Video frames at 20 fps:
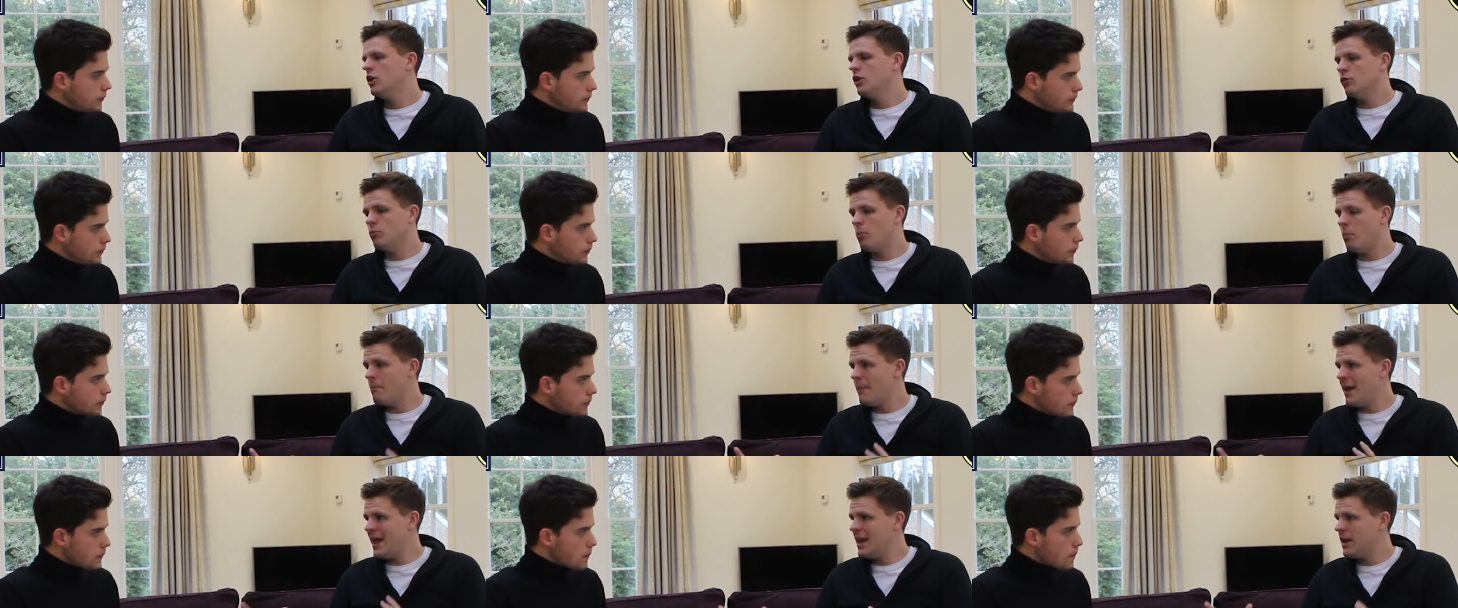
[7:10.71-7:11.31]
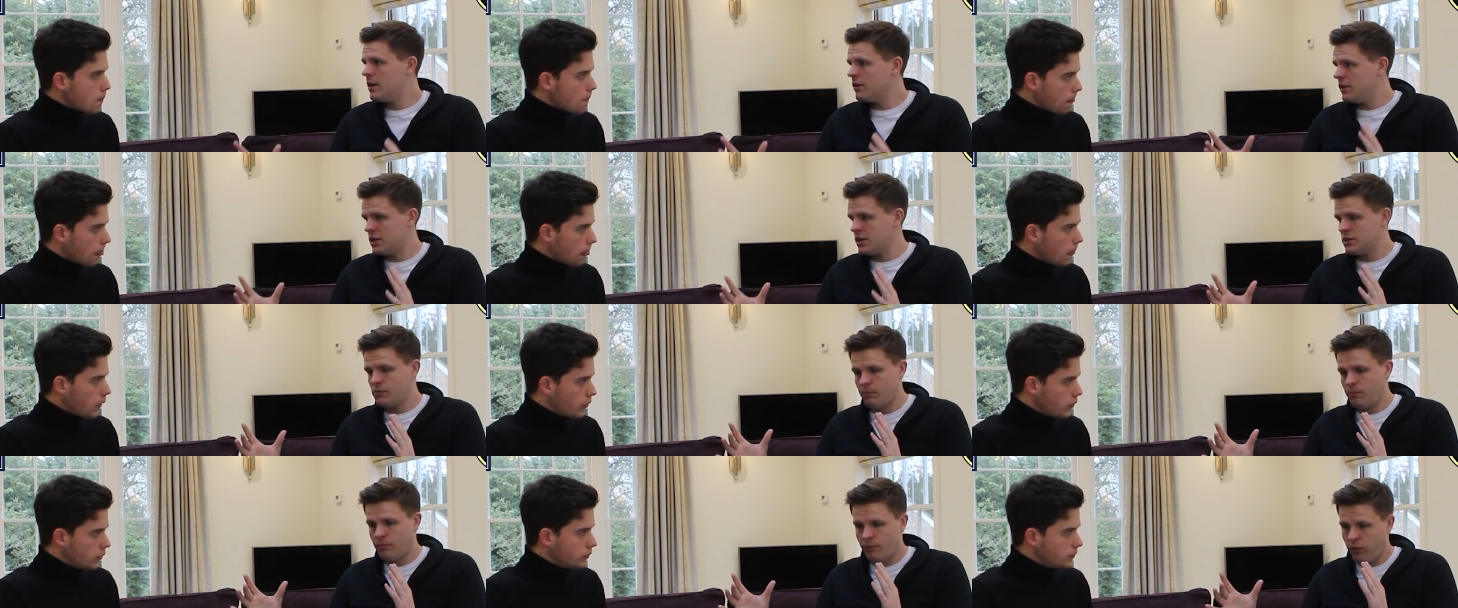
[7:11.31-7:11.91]
Speaker 1: Make
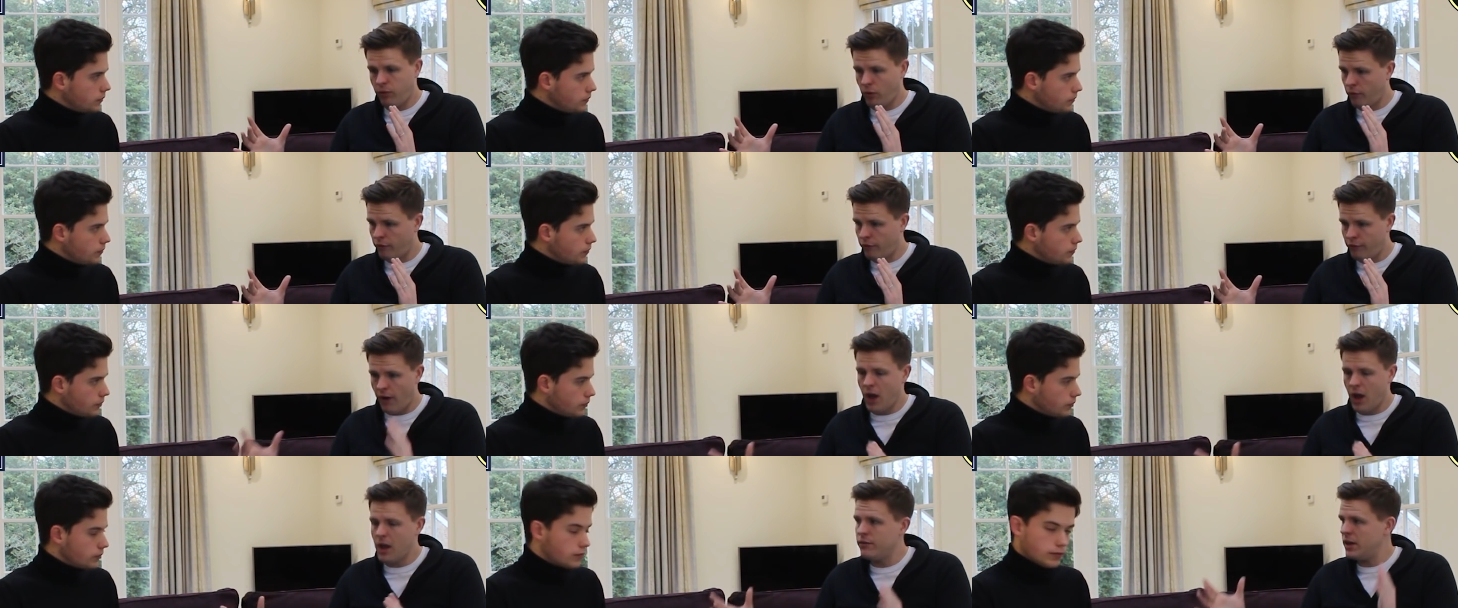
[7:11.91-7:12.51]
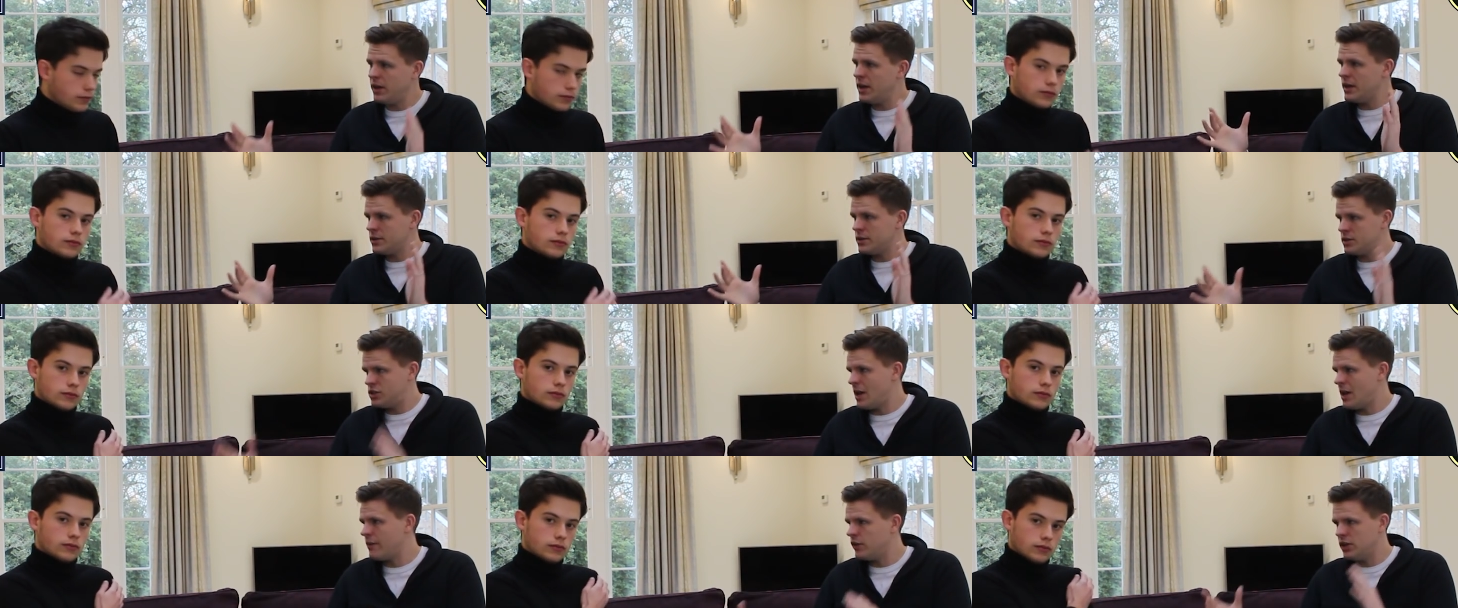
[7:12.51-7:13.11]
this 5-year,
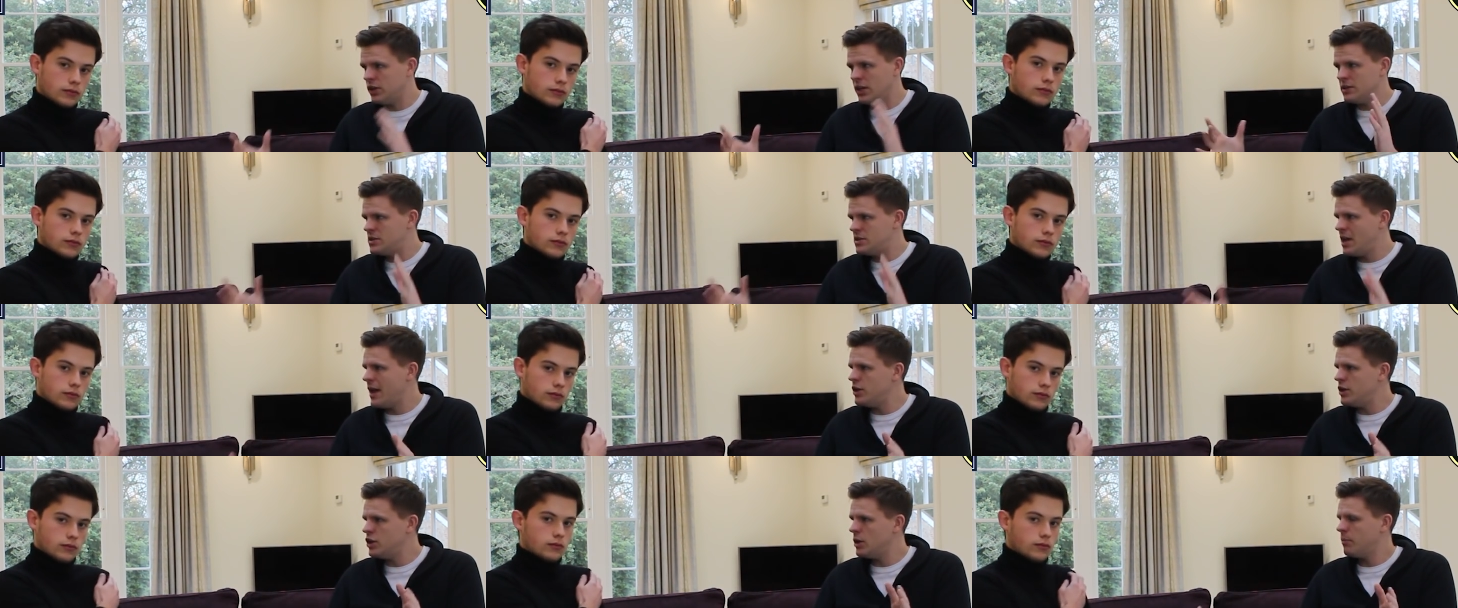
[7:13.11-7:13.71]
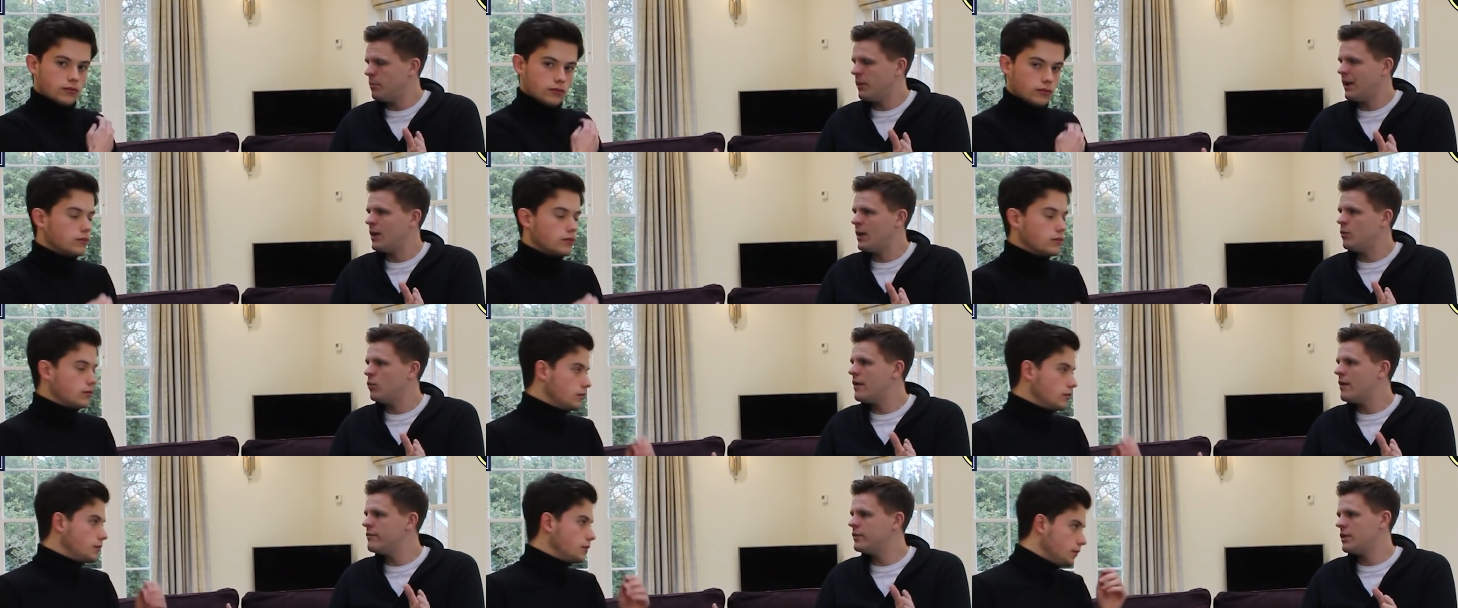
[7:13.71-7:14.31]
7-year, 10-year plan,
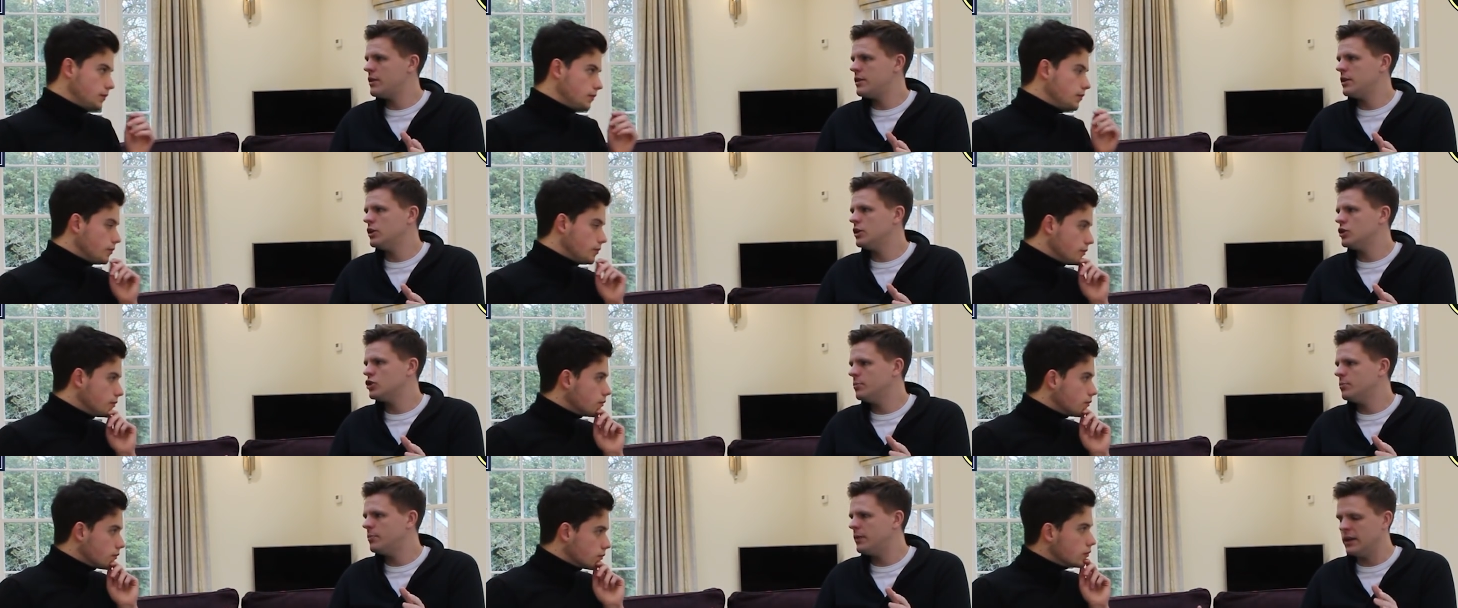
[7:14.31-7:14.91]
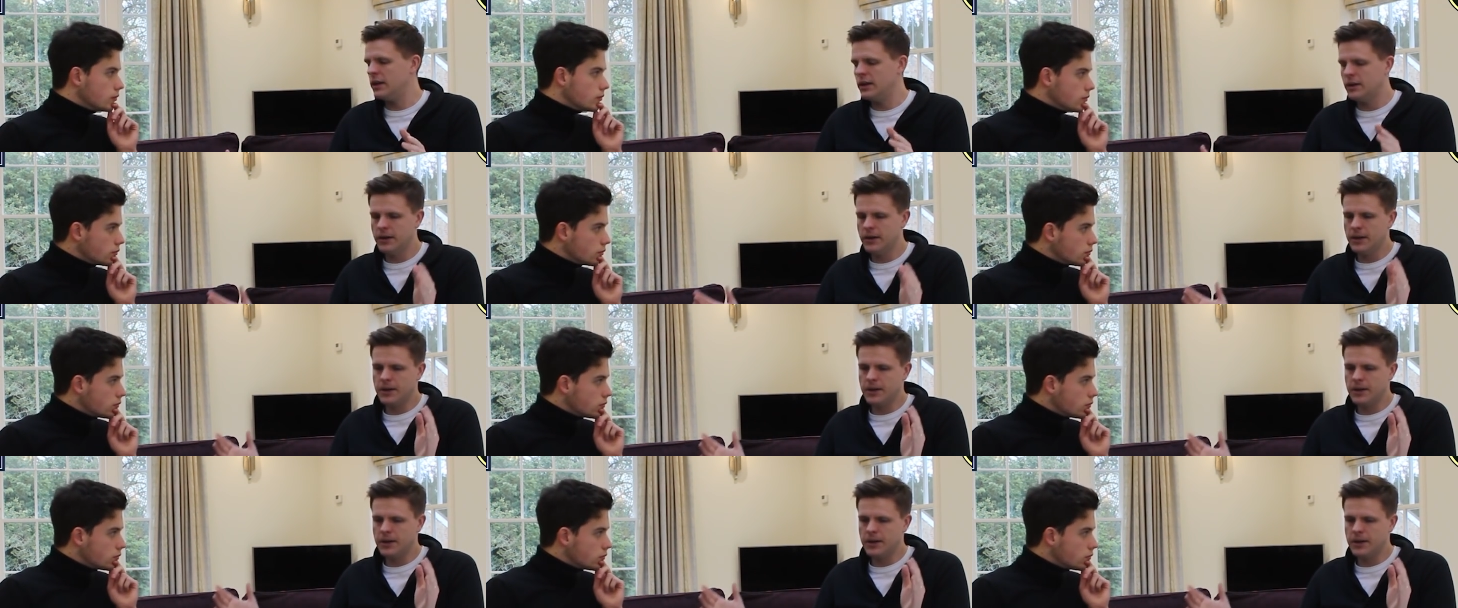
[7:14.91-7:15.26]
whatever they think it should be,